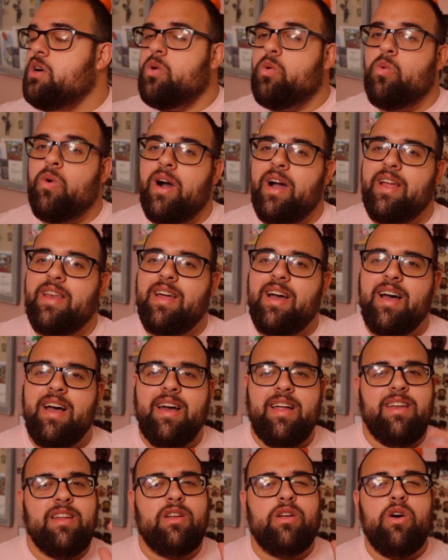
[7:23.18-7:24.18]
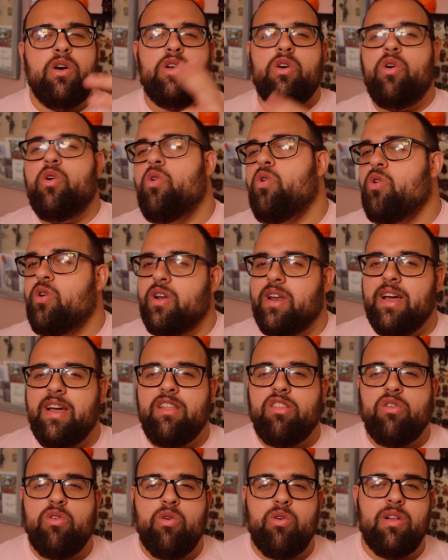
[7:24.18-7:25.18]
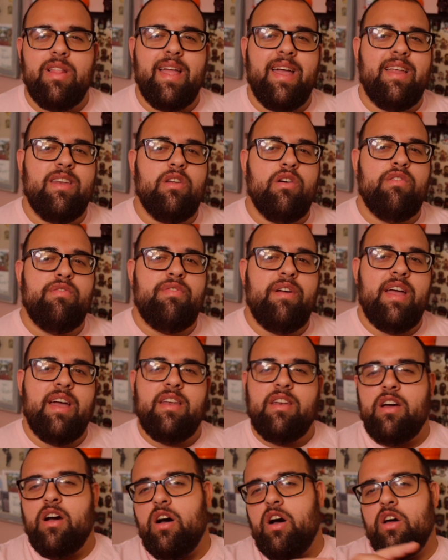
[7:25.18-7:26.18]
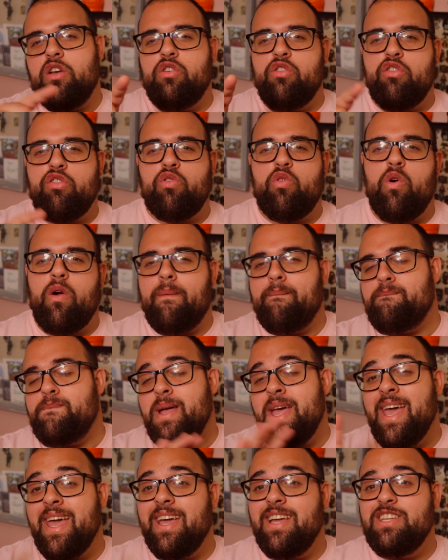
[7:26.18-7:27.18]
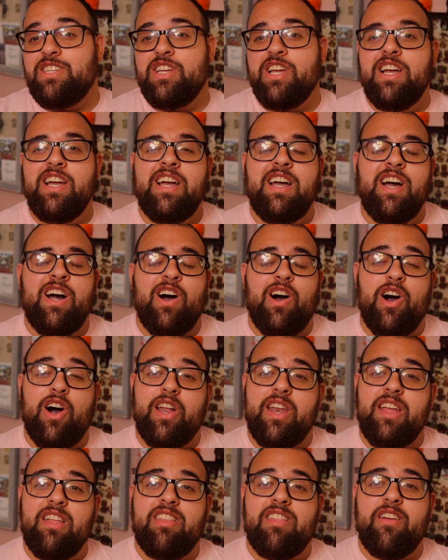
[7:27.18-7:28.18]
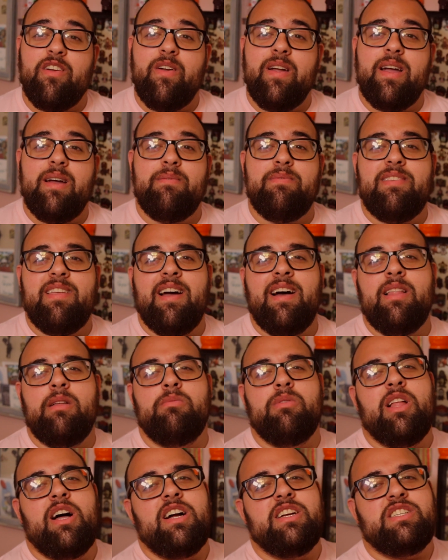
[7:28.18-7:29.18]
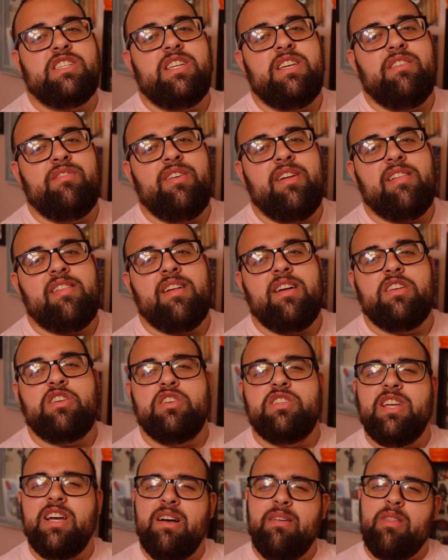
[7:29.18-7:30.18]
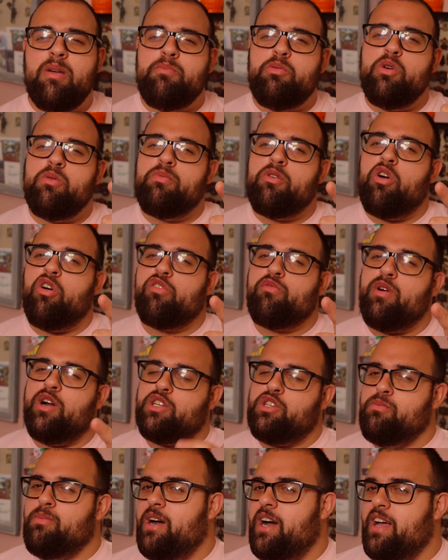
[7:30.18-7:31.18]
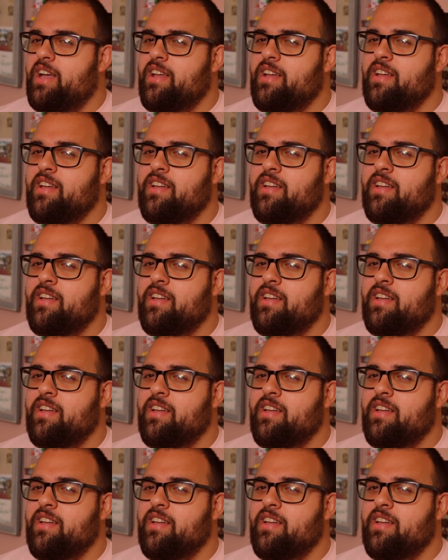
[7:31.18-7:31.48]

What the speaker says: why not? Go to Horror Nights Orlando Fan page on Instagram, tell them Losh TV sent you, tell them the Boo Bros brought you by.